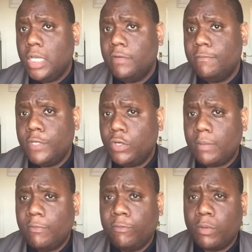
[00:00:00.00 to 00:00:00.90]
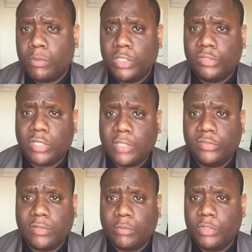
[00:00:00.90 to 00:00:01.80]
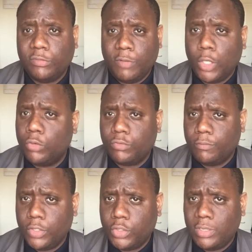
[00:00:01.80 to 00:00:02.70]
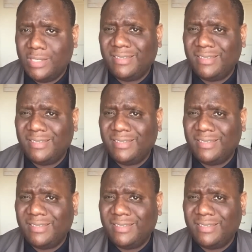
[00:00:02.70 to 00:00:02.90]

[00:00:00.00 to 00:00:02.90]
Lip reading: in video number 4, I'm going to discuss something which is very controversial.